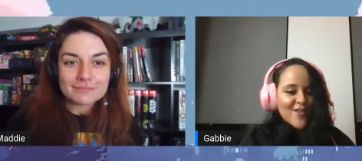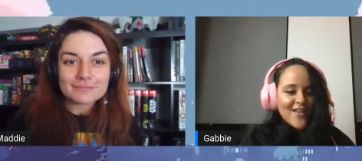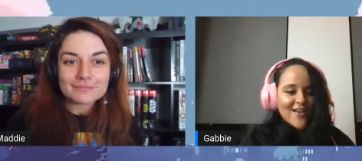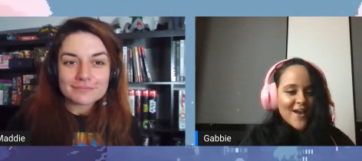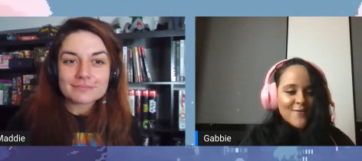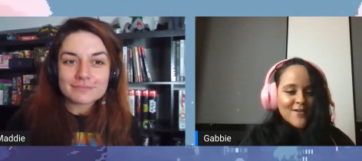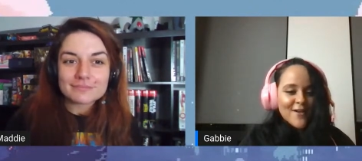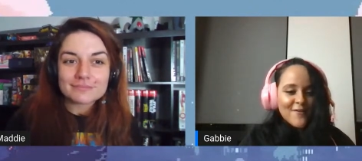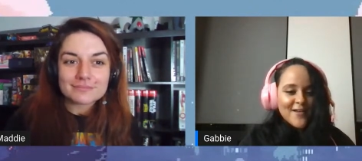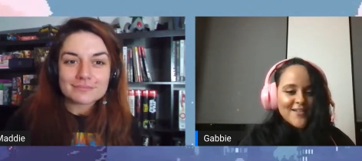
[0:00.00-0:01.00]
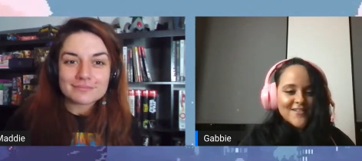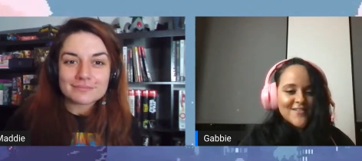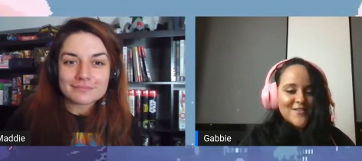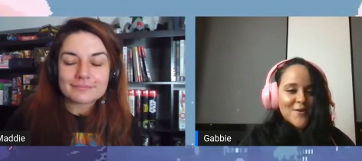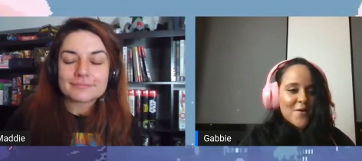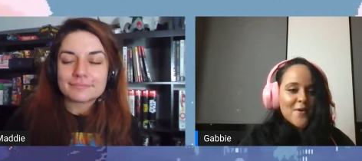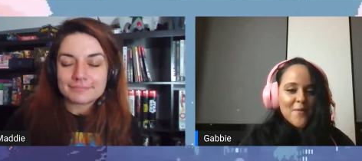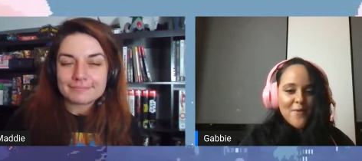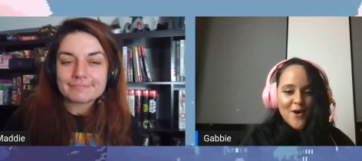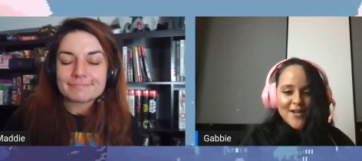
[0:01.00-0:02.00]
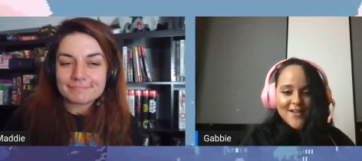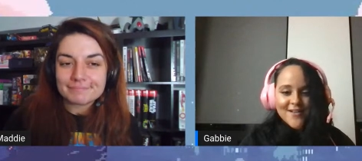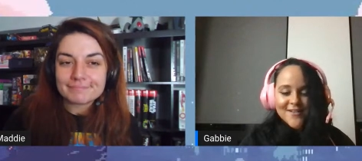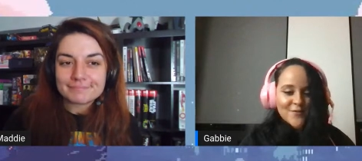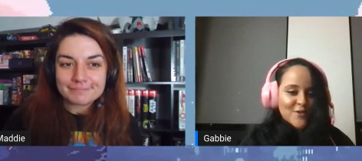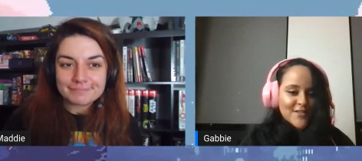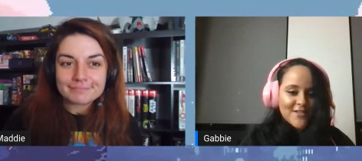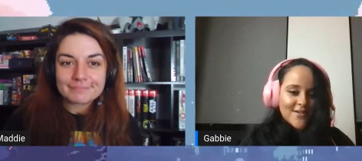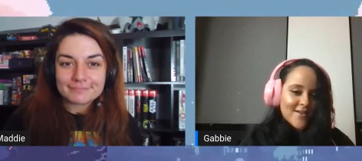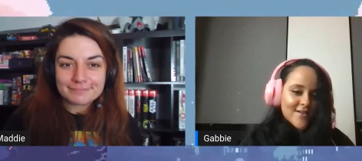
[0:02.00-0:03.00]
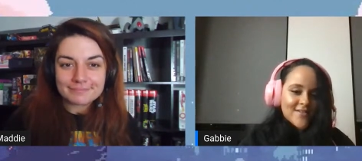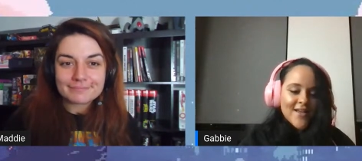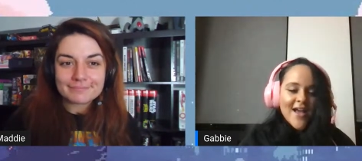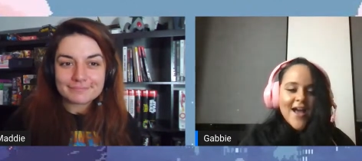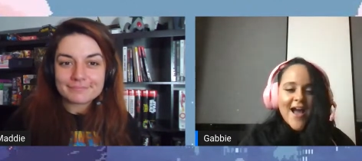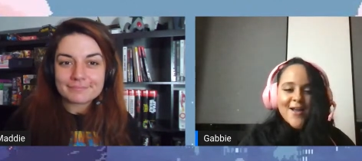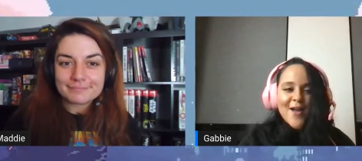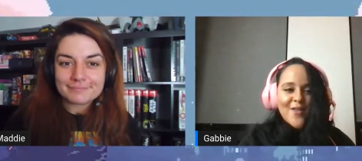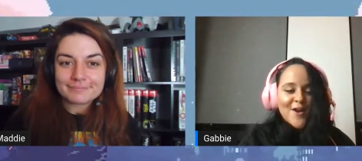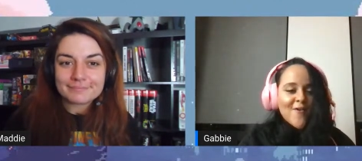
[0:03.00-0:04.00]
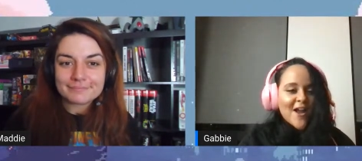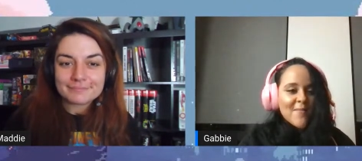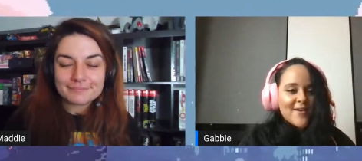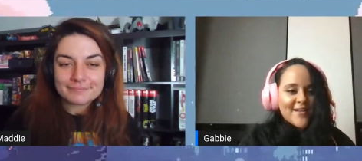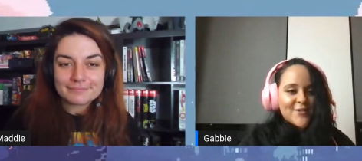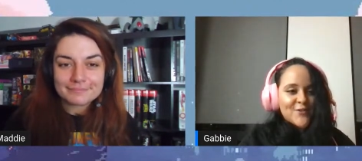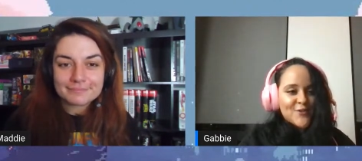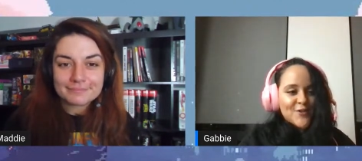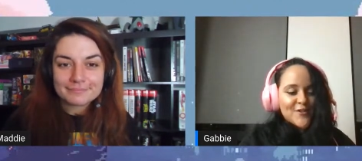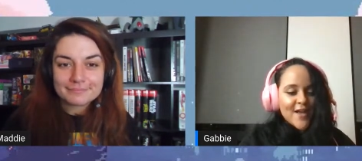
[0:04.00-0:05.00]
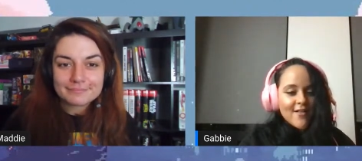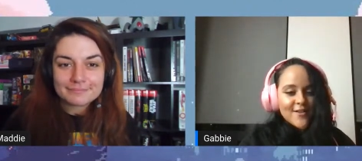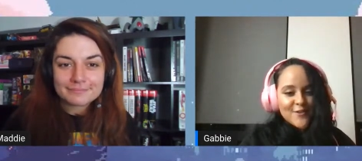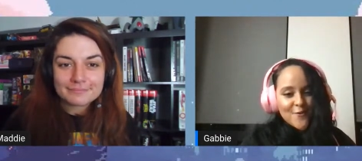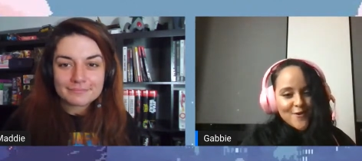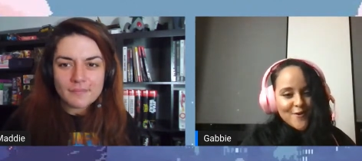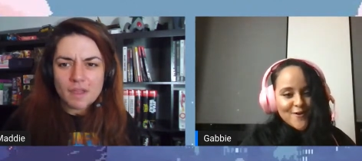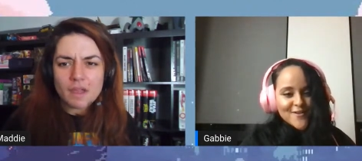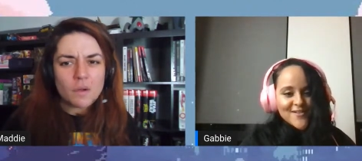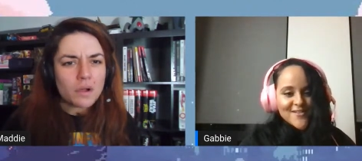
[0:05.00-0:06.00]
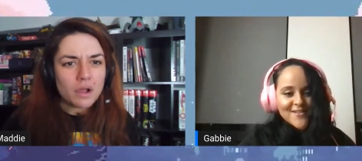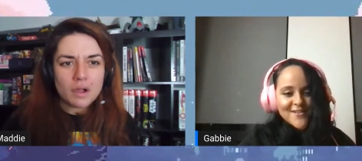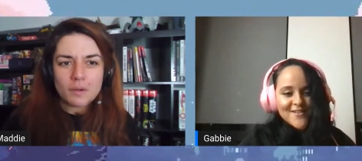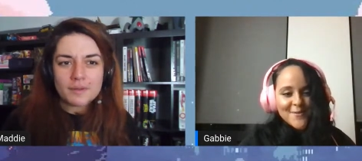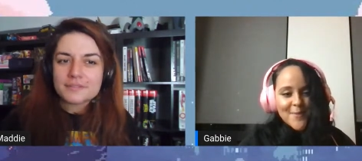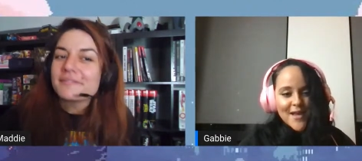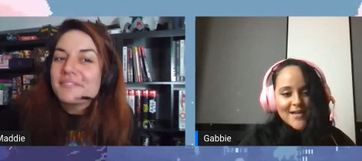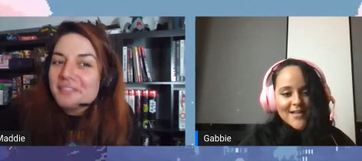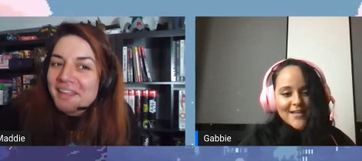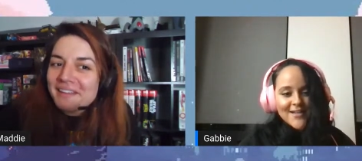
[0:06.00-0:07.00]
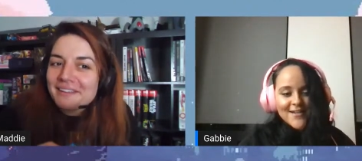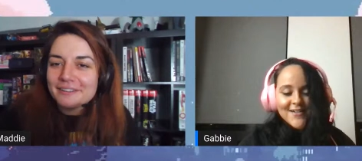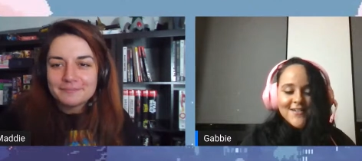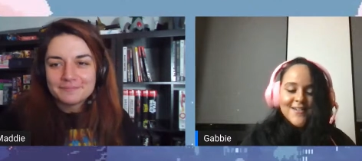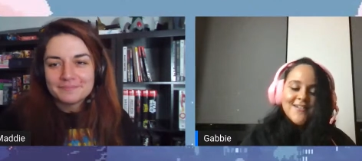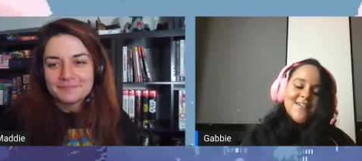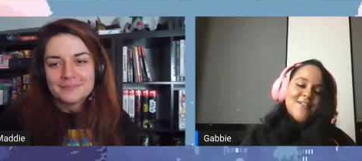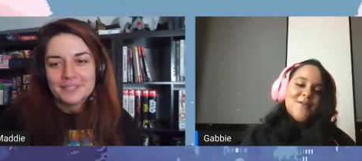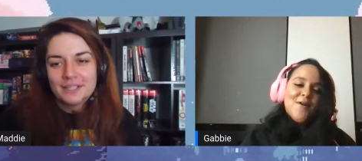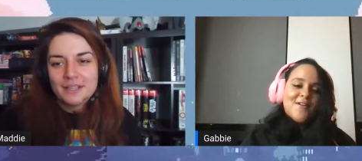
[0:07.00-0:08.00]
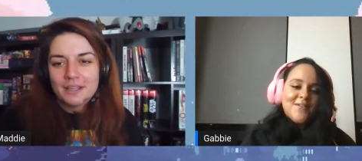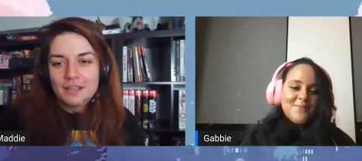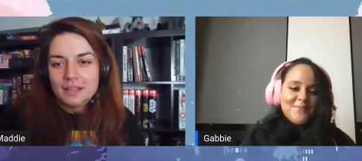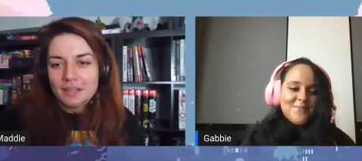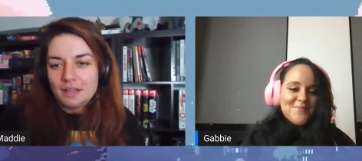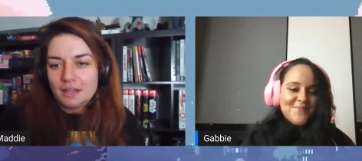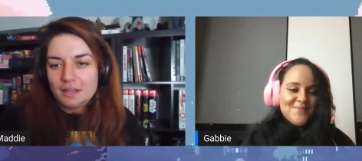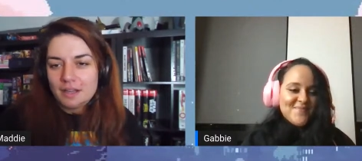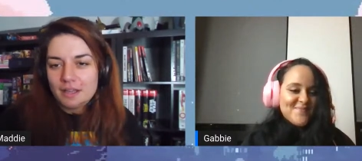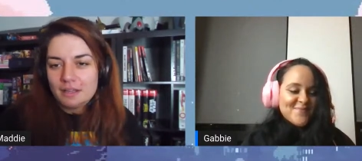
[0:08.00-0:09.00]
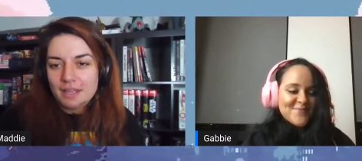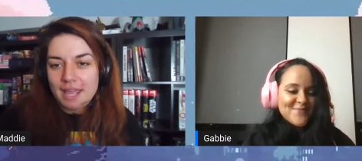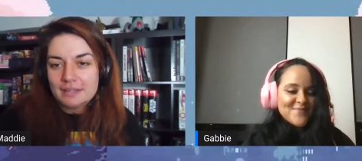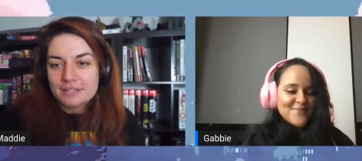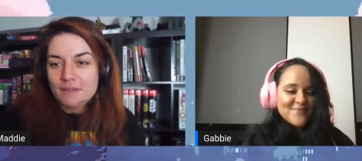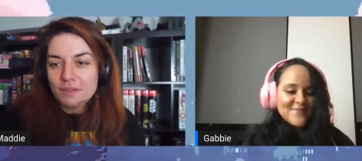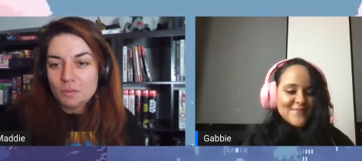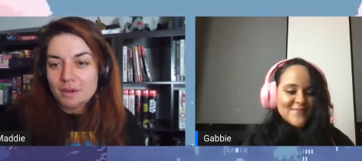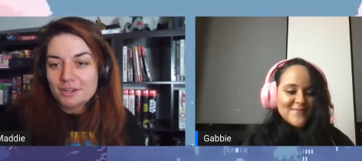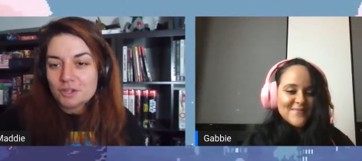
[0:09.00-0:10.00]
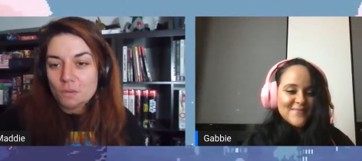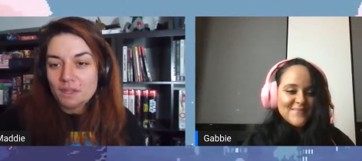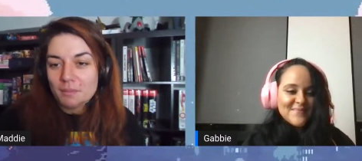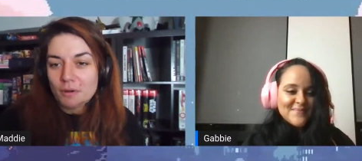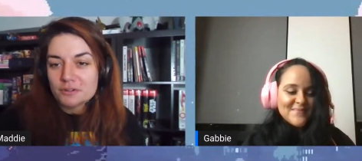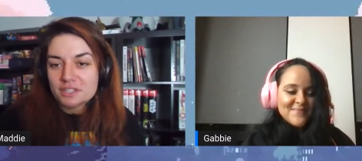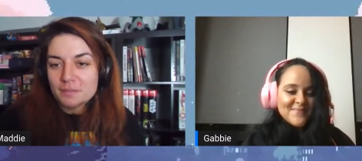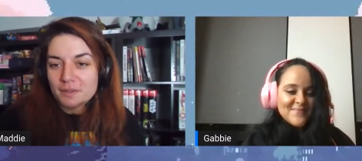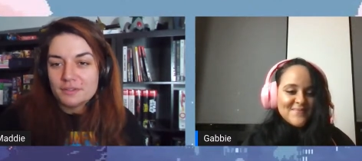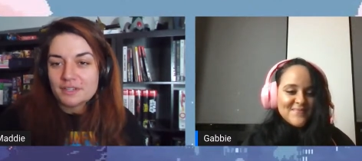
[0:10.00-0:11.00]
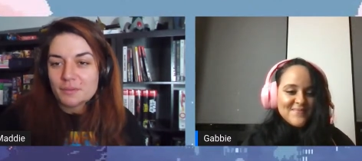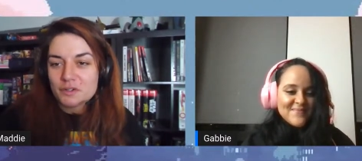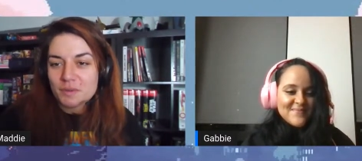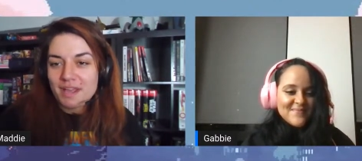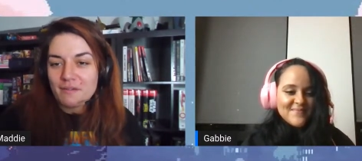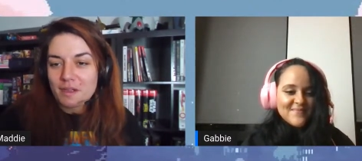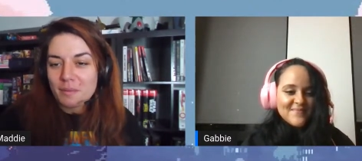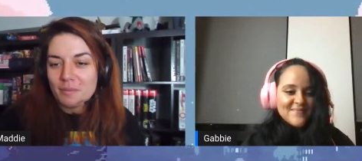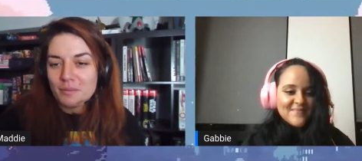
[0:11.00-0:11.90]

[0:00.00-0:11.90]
Speaker 1: like I would love it. So I went and bought it because of Kristen, because I, I think her recommendations are solid. So are yours.
Speaker 2: Oh, always. Maddie. Thank you. You're welcome. Uh, and definitely watch Only Murders in the Building, which we have a couple